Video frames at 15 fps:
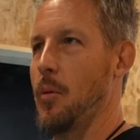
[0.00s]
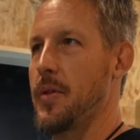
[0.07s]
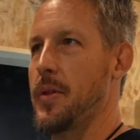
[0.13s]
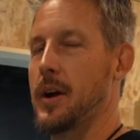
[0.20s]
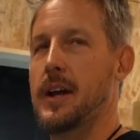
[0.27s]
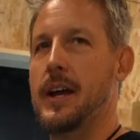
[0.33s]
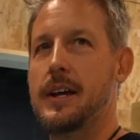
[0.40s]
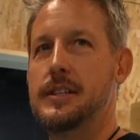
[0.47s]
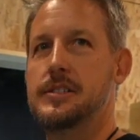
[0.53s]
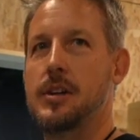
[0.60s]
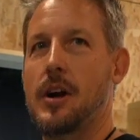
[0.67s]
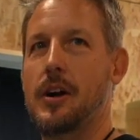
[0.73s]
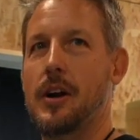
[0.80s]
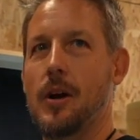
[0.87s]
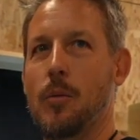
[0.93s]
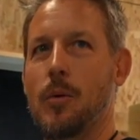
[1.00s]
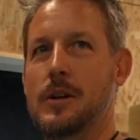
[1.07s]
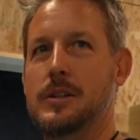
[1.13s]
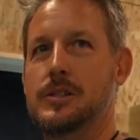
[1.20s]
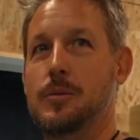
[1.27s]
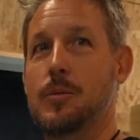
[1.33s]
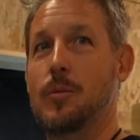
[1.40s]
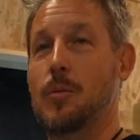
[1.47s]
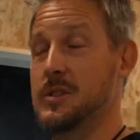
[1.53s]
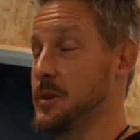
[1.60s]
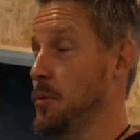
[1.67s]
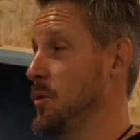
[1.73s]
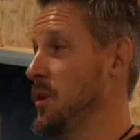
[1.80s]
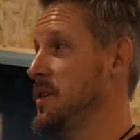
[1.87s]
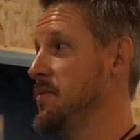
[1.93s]
with their Kickstarter, which was
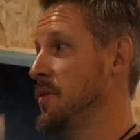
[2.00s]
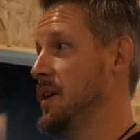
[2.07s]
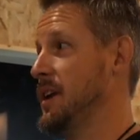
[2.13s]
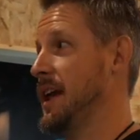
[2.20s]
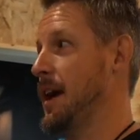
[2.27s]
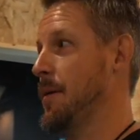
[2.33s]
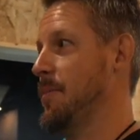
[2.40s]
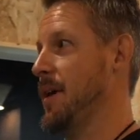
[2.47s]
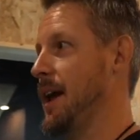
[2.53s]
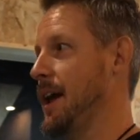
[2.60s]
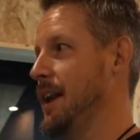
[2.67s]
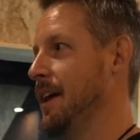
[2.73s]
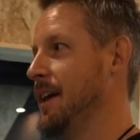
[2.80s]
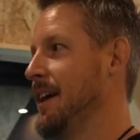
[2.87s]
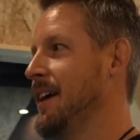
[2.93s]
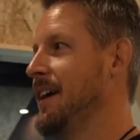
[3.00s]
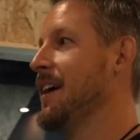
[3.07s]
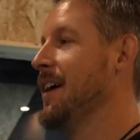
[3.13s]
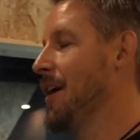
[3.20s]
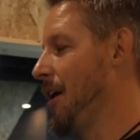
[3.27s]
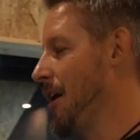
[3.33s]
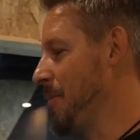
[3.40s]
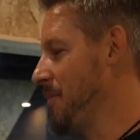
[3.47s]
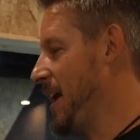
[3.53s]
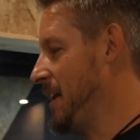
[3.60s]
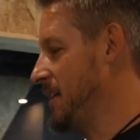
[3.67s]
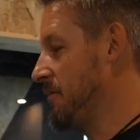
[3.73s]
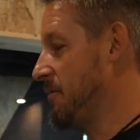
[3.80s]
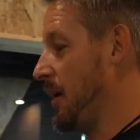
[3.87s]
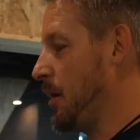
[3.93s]
a really fun campaign. They
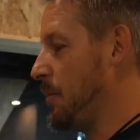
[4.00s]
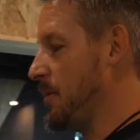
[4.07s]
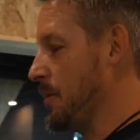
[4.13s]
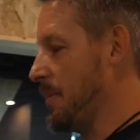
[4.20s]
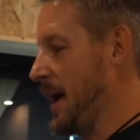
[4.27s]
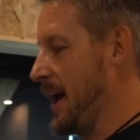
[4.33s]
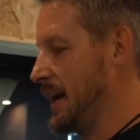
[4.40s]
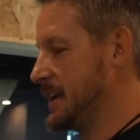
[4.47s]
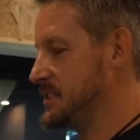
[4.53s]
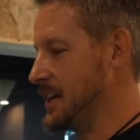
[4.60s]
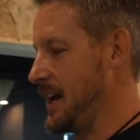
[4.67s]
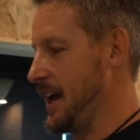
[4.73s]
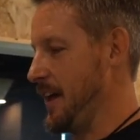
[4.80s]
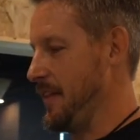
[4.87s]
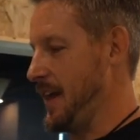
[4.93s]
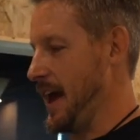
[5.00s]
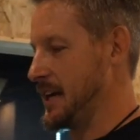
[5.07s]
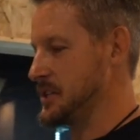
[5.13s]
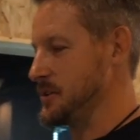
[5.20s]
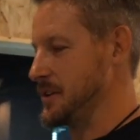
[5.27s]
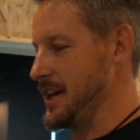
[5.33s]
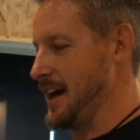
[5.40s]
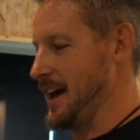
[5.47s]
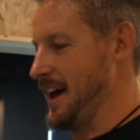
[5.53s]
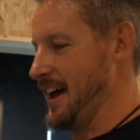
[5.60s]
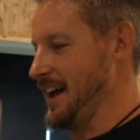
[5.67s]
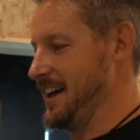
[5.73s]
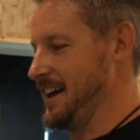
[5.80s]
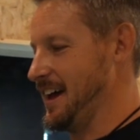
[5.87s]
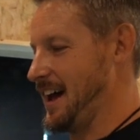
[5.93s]
had developed the bikes, and they actually
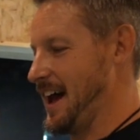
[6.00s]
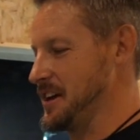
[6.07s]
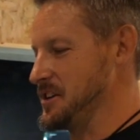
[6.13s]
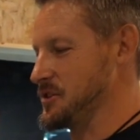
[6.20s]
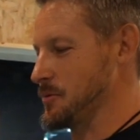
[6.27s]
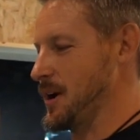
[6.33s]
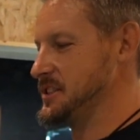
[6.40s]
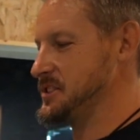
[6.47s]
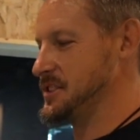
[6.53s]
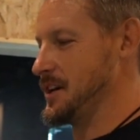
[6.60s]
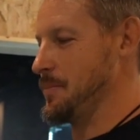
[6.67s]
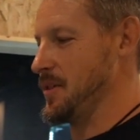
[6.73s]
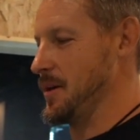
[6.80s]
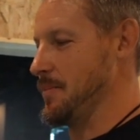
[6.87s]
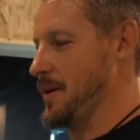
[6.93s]
had dressed up the